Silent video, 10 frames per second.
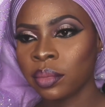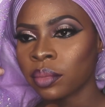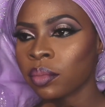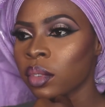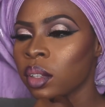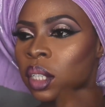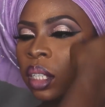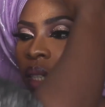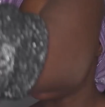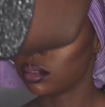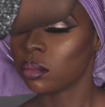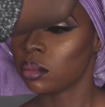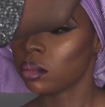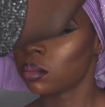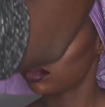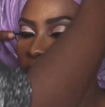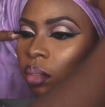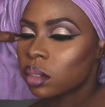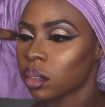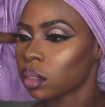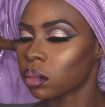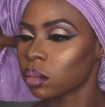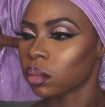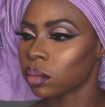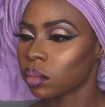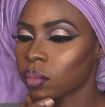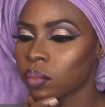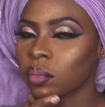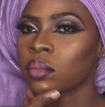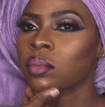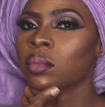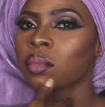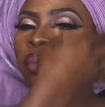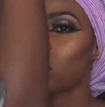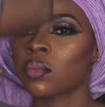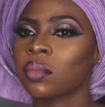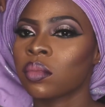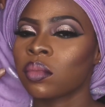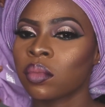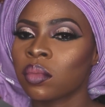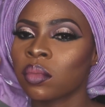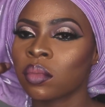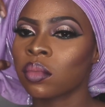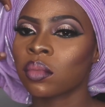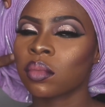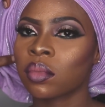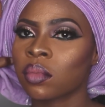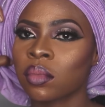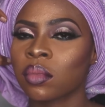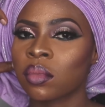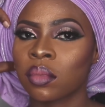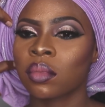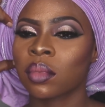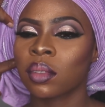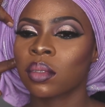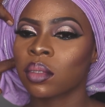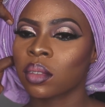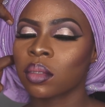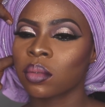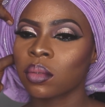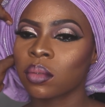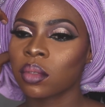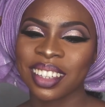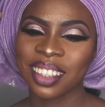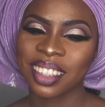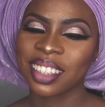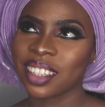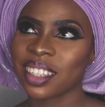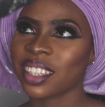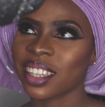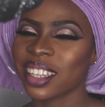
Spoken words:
at the back is supposed to be. So bear that in mind. It's not going to be as tight and as firm, but it's still going to be able to